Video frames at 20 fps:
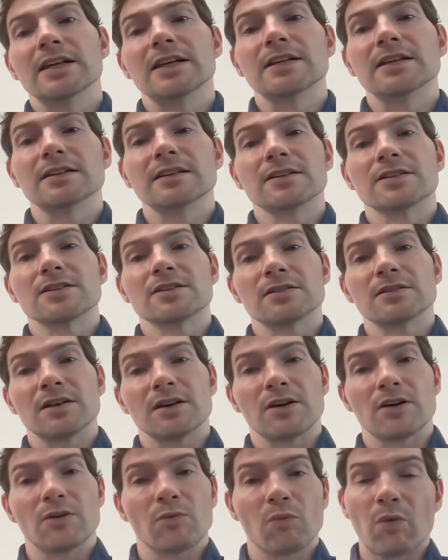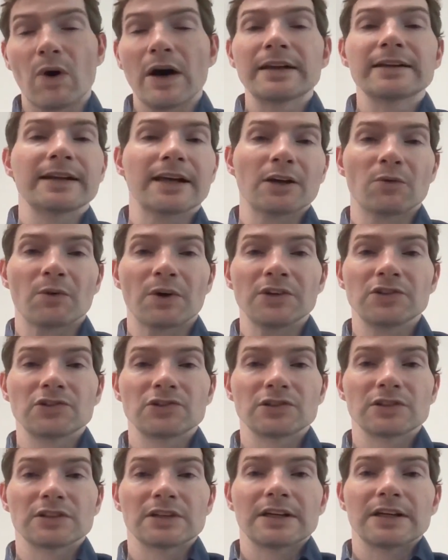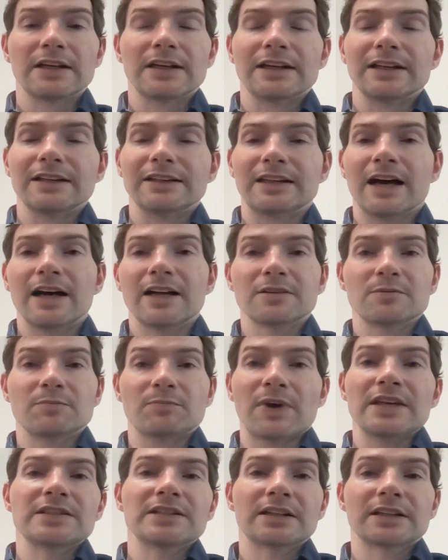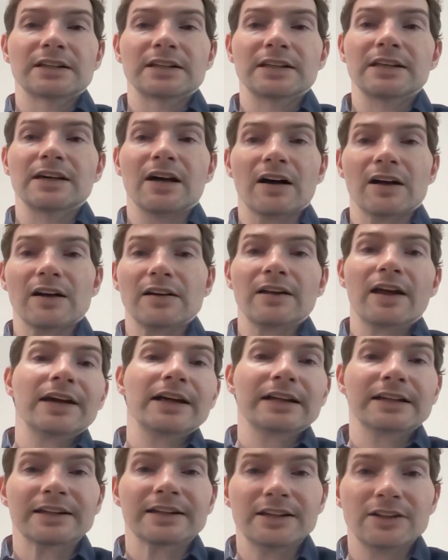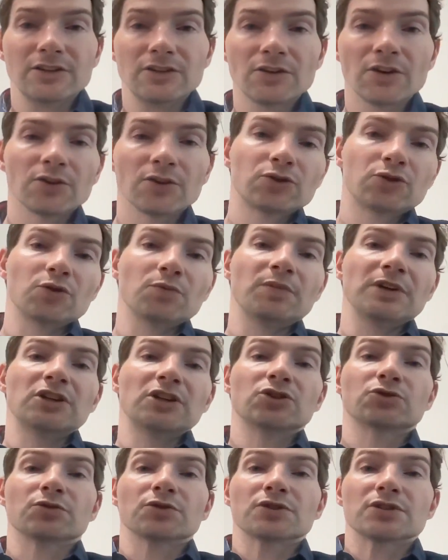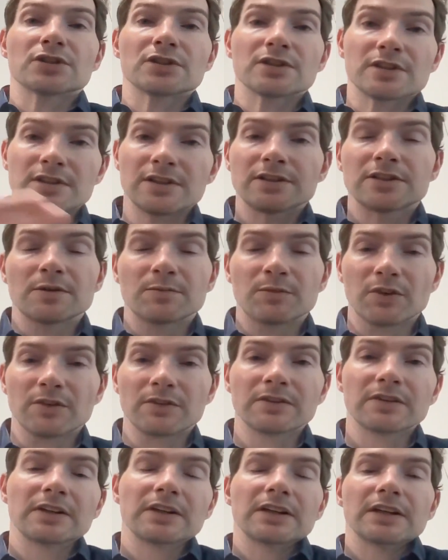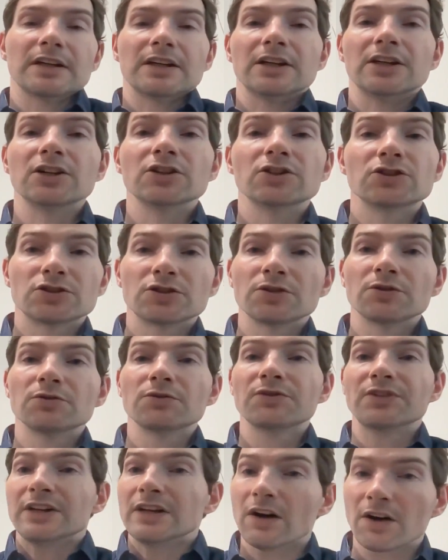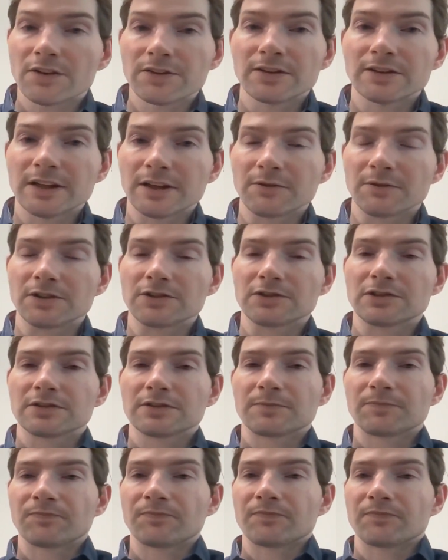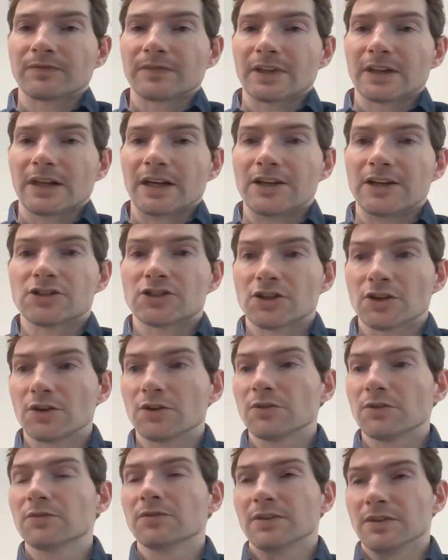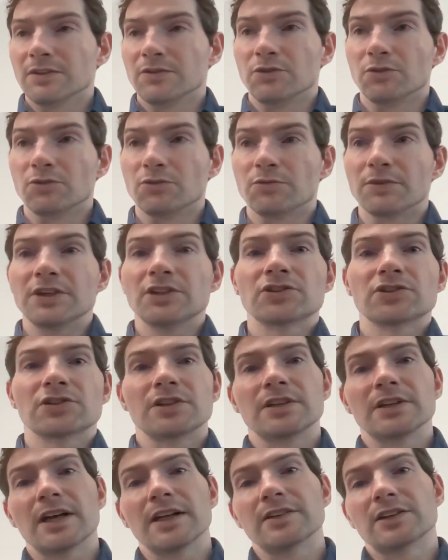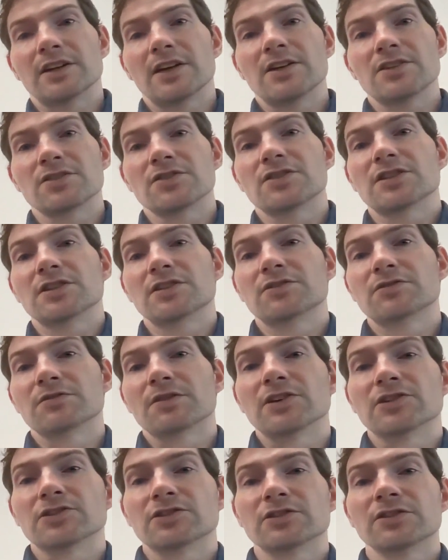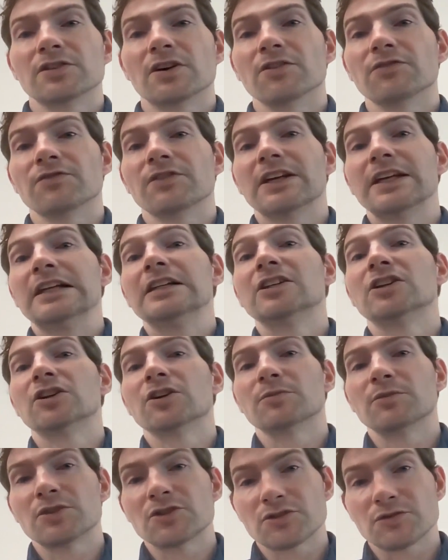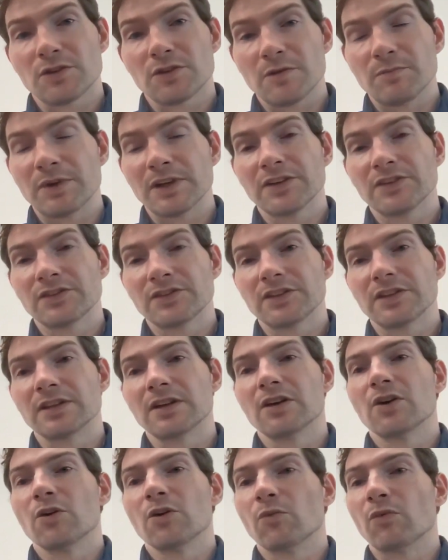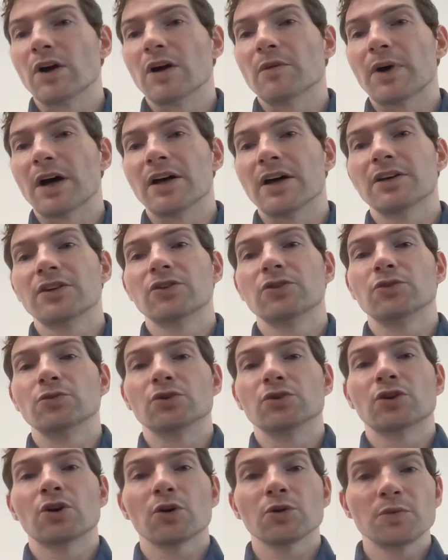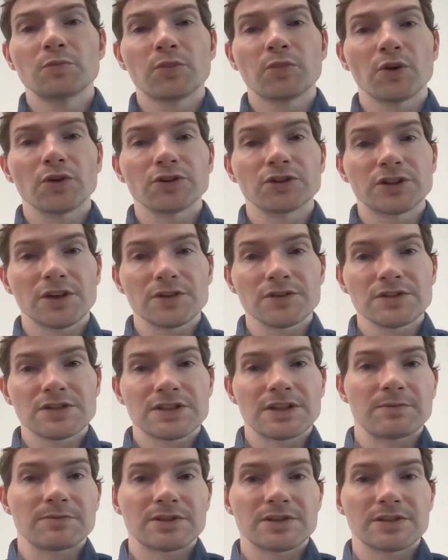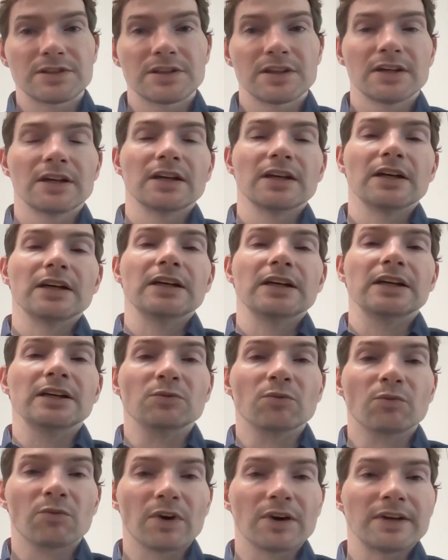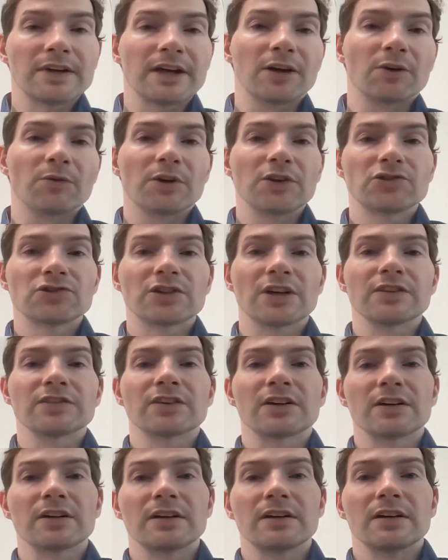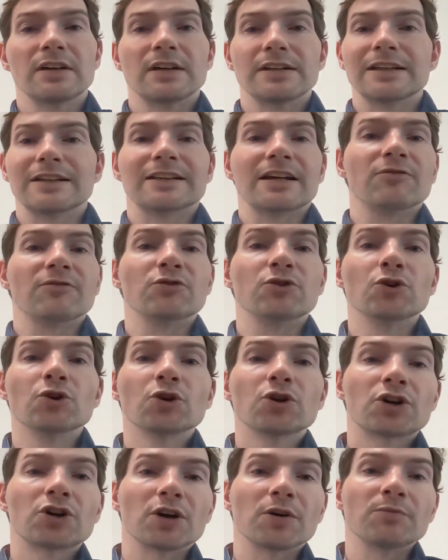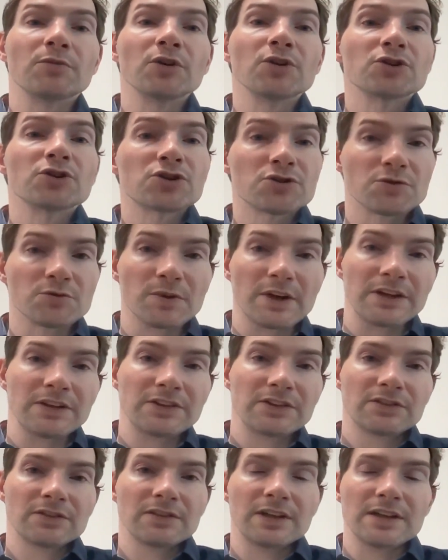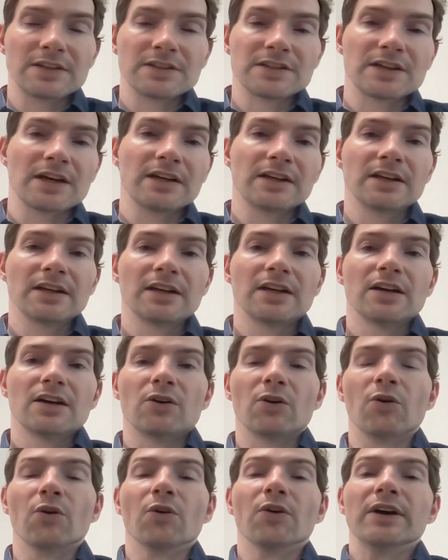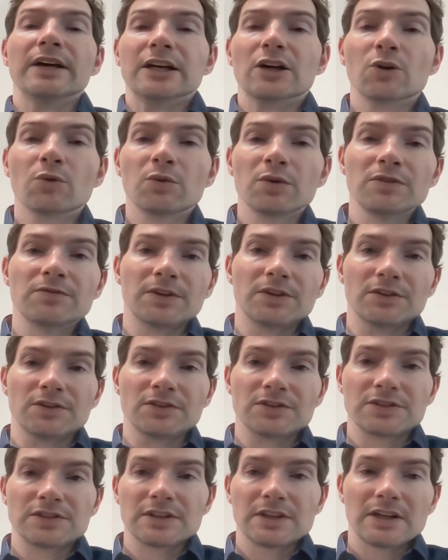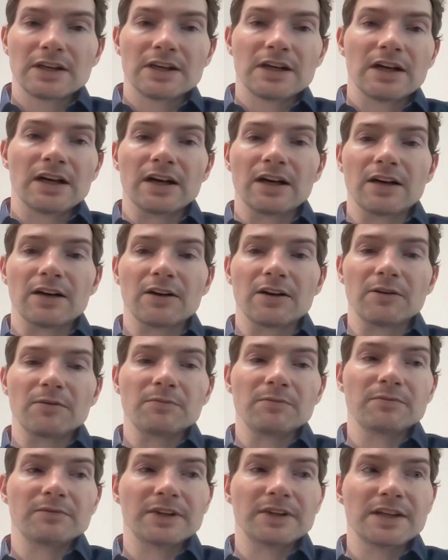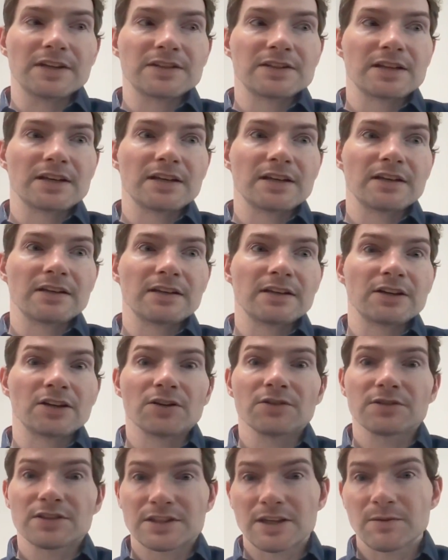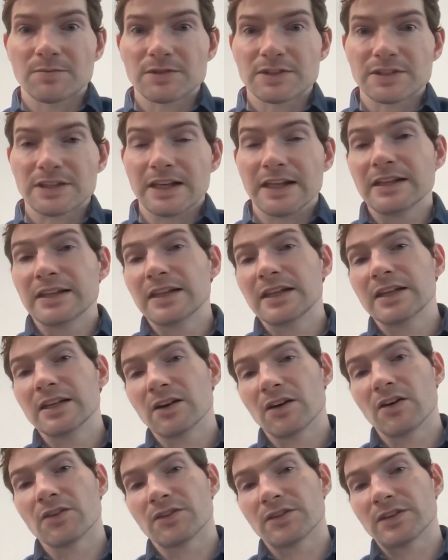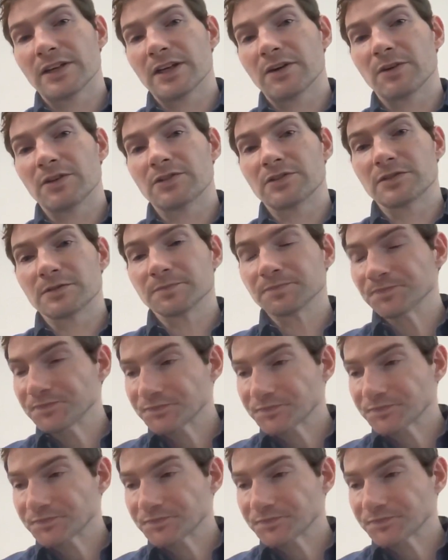in one language that basically are likely not to be translatable into the other language. And so you reach, in that case, a situation of incommensurability, whereby you call upon concepts in one language that have no commensurate, let's say, or equivalent, let's say, concepts in the other language.